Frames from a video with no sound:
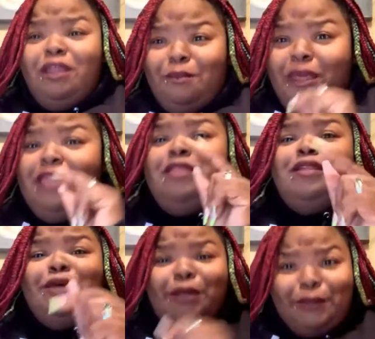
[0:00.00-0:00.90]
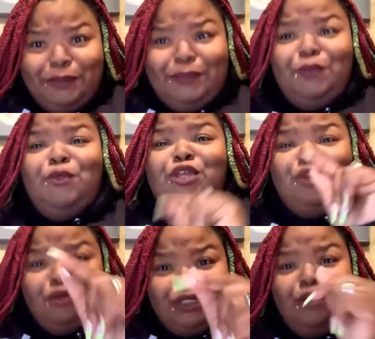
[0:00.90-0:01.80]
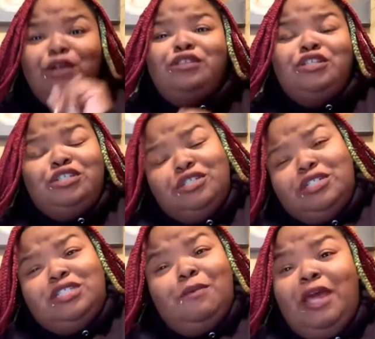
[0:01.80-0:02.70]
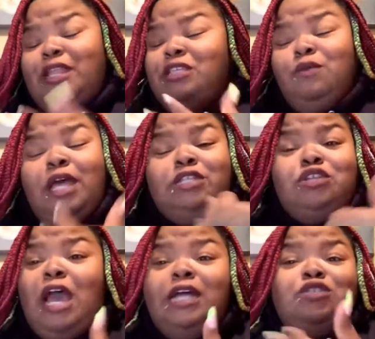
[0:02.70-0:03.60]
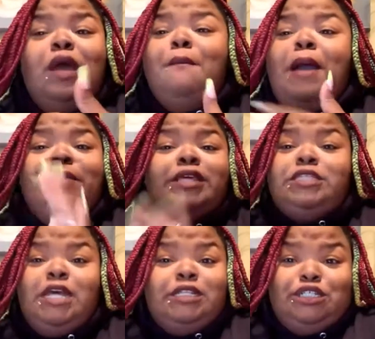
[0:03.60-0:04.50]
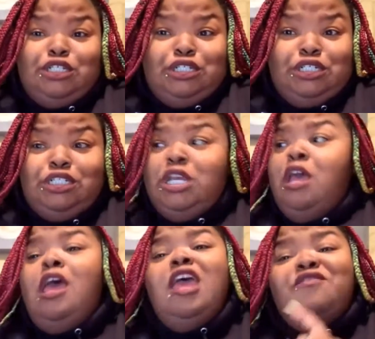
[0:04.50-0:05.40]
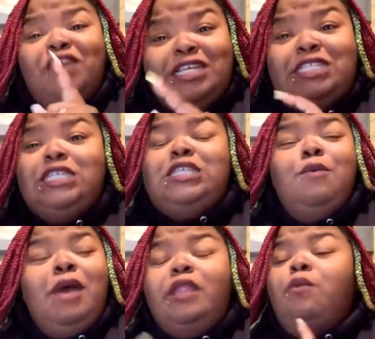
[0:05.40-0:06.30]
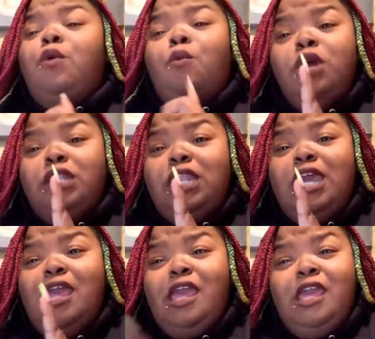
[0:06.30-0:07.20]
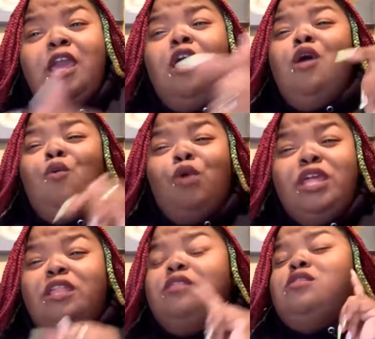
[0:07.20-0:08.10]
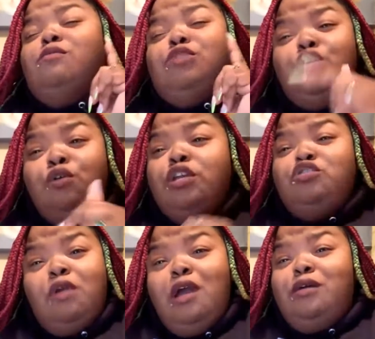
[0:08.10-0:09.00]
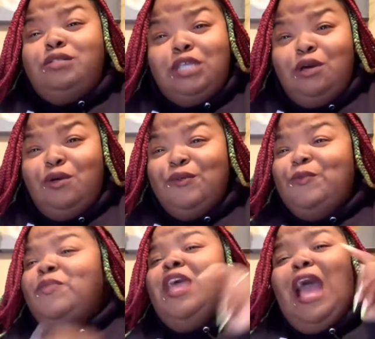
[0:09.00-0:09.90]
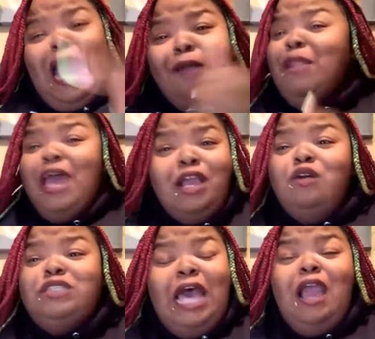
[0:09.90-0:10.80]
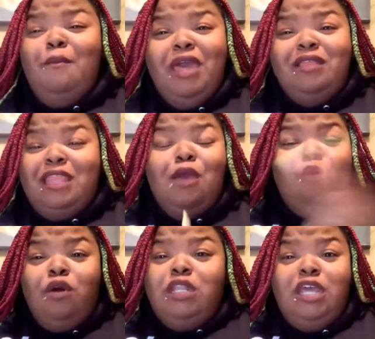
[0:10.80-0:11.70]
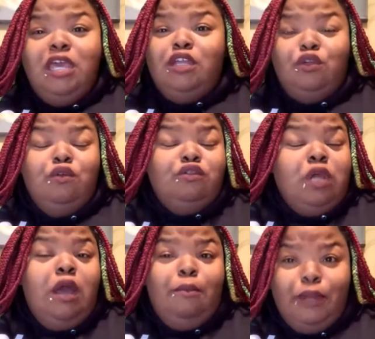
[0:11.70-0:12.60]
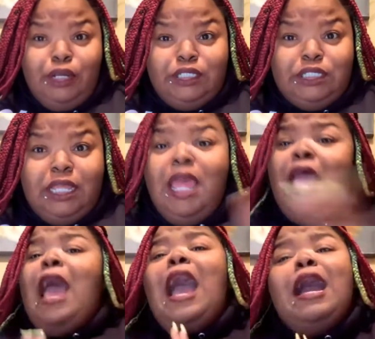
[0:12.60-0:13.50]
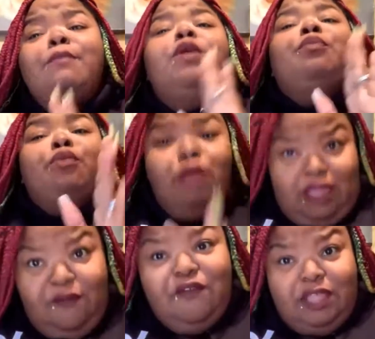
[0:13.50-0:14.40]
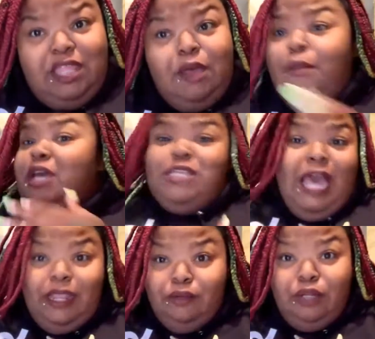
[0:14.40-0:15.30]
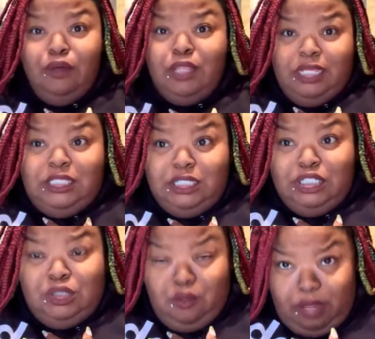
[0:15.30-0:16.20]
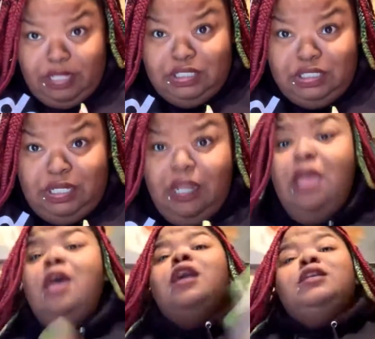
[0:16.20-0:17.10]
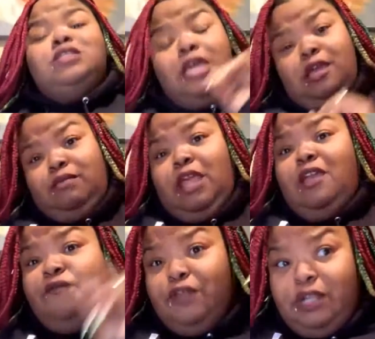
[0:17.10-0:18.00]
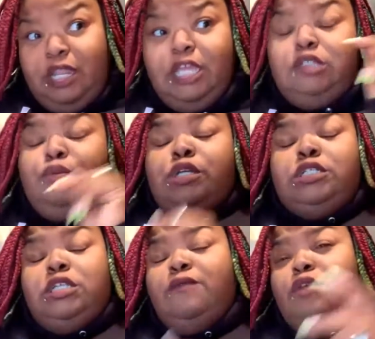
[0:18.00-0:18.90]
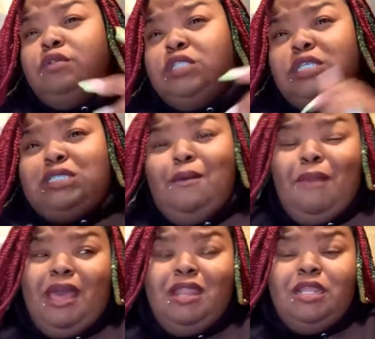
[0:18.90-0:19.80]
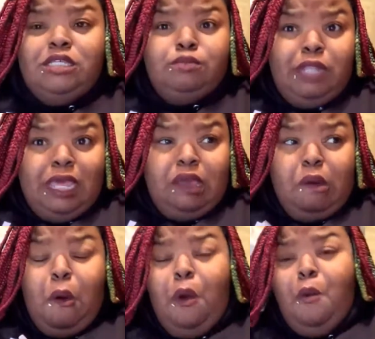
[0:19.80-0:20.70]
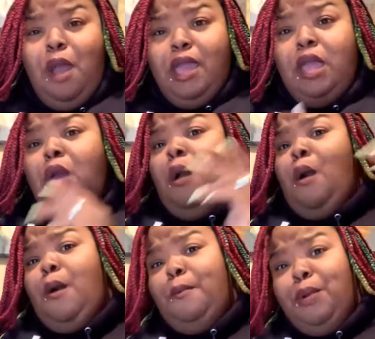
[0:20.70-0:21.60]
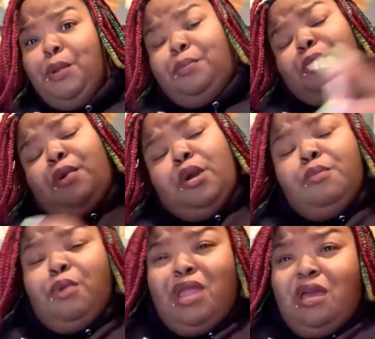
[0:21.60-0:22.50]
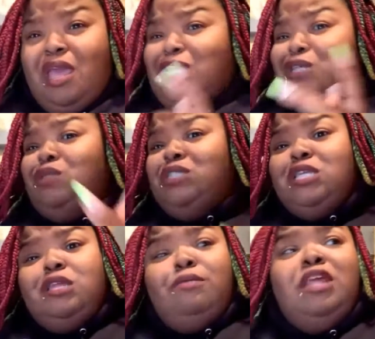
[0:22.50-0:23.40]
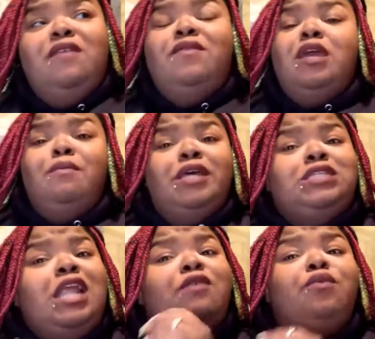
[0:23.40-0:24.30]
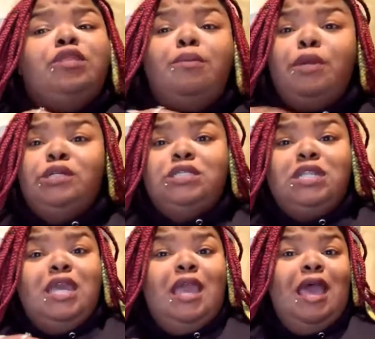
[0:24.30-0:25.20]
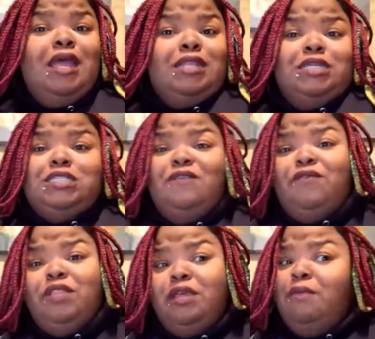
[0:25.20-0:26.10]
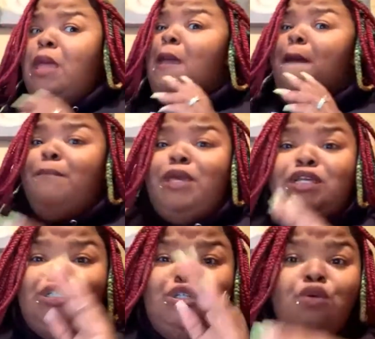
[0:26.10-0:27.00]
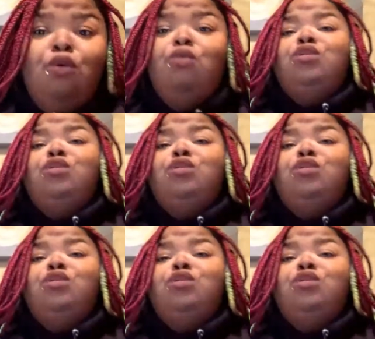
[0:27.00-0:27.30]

messing up. when you start to judge somebody, that's why I try my best not to judge. If I see somebody with one leg with some dookie drawers on, I'm not gonna talk about that one-legged dookie drawer person. I'ma pray for them because I don't know their situation. Same thing for the next person. If you see somebody that's black or white or purple or brown, and you see them living their best life with the person that God destined for them, because you